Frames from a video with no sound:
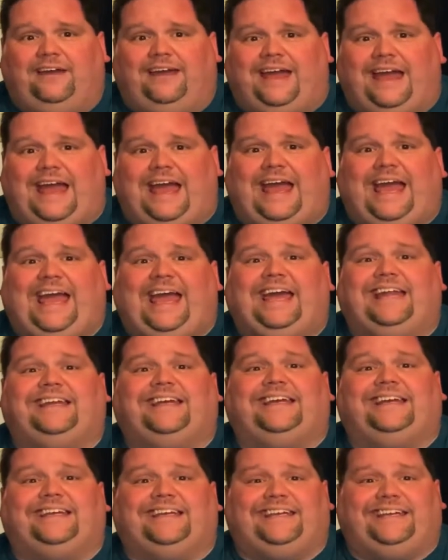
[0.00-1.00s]
and
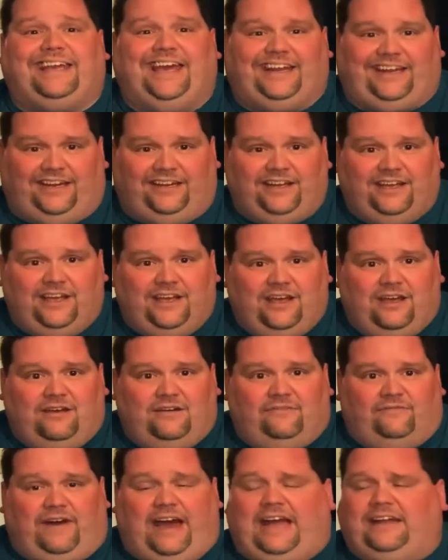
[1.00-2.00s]
get it.
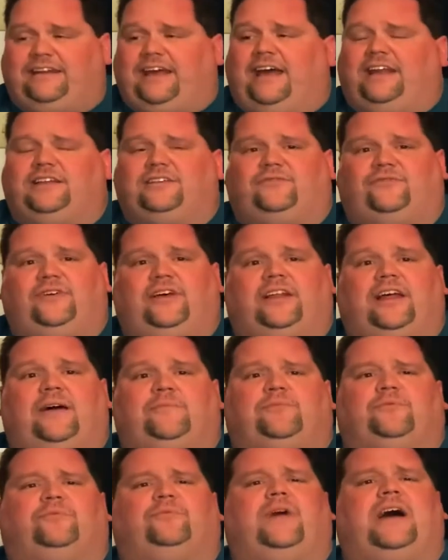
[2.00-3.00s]
Fat Daddy's Fill-Up
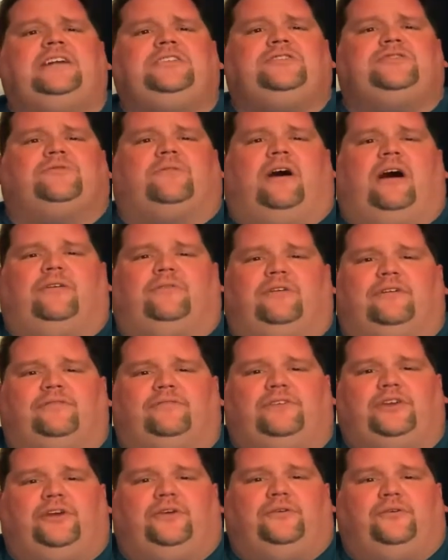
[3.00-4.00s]
Restaurant
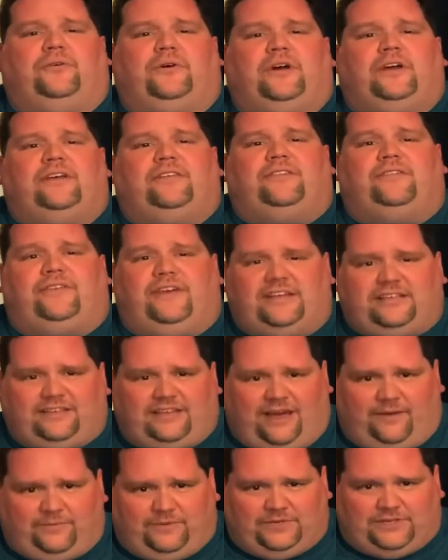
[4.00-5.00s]
Review, this
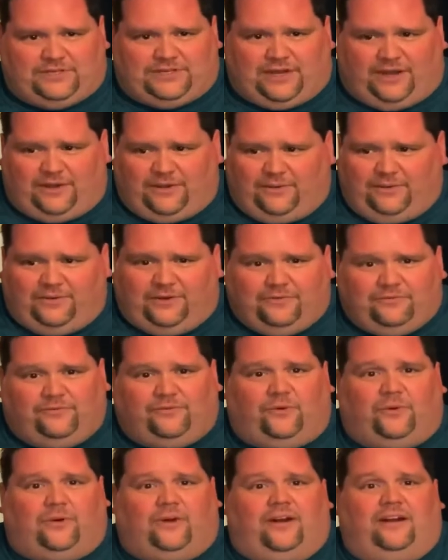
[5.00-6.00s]
episode
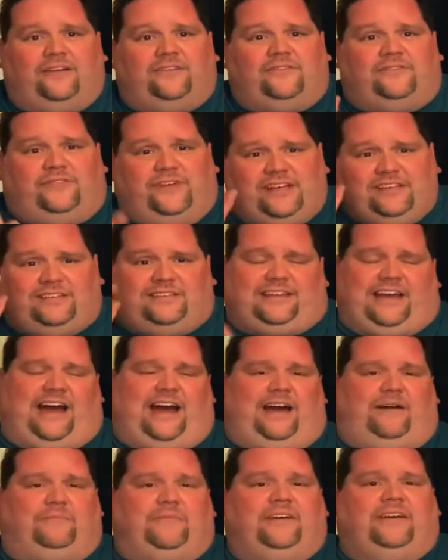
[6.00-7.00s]
for this
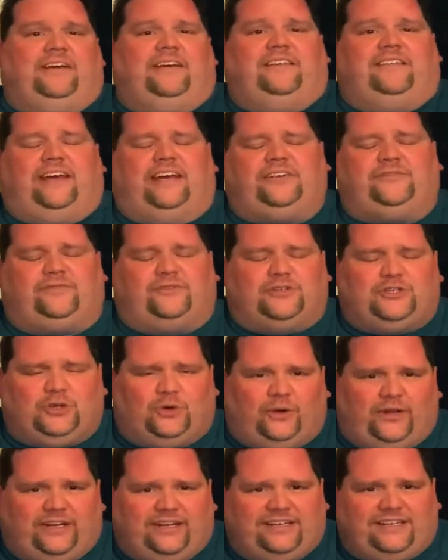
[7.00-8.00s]
time. Thanks for
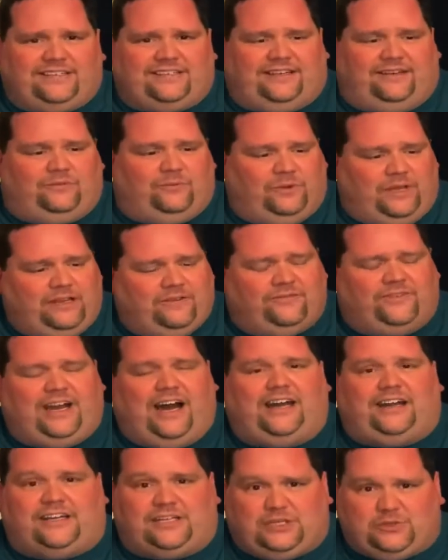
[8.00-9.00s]
joining us, and we have got
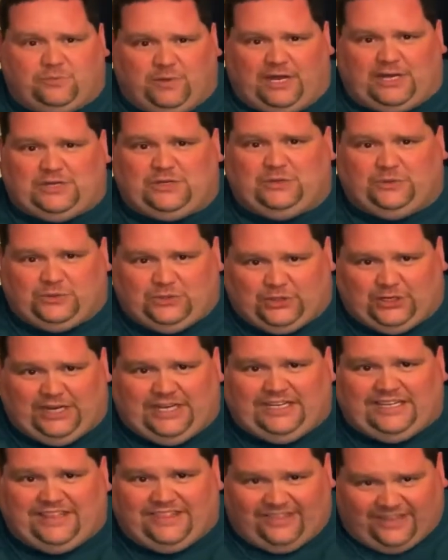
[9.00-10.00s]
a special treat
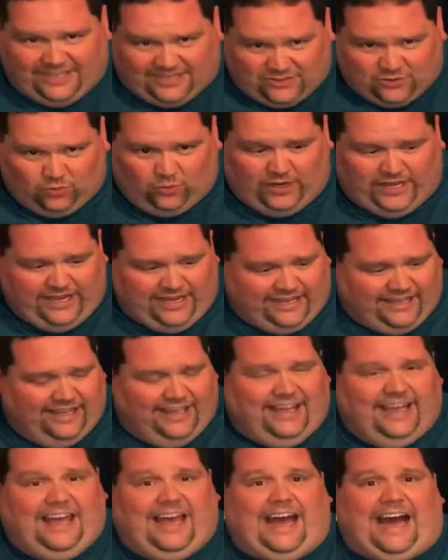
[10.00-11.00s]
this week.
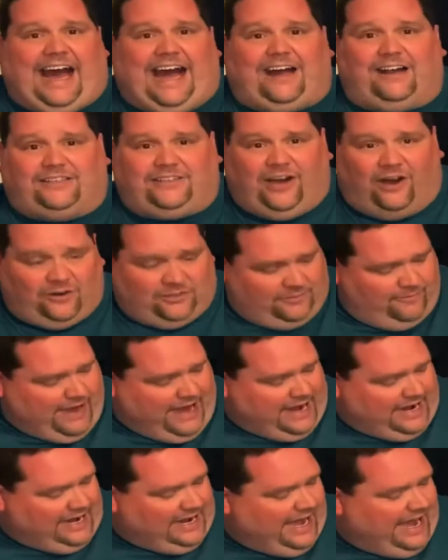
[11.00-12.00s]
I talked about
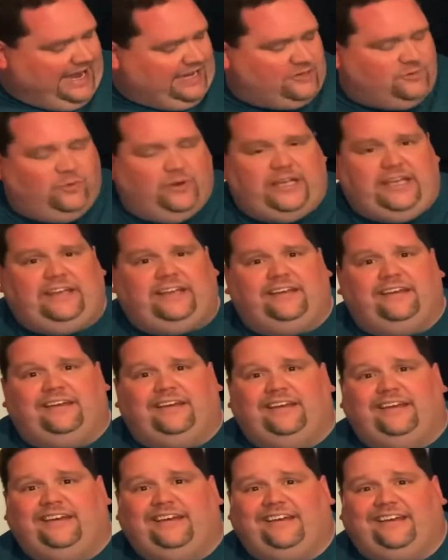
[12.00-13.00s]
it last week,
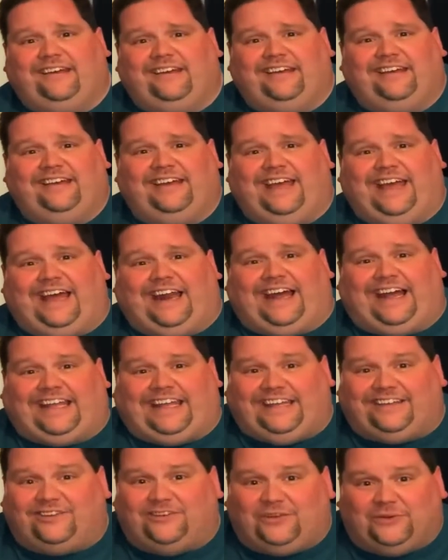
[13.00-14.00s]
and I get
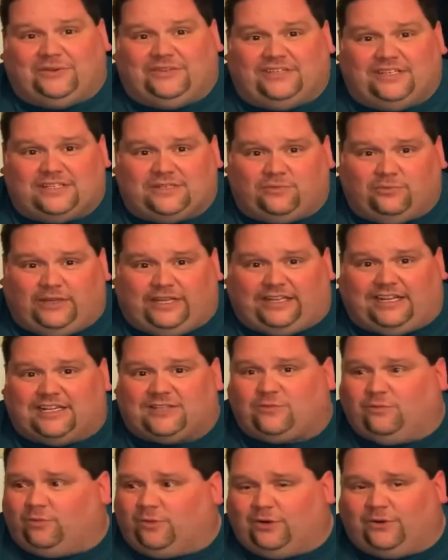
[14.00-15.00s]
to do it this week. Guess
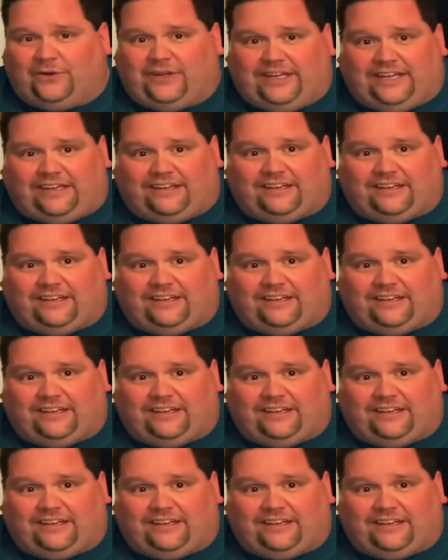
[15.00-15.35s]
what we're going to eat?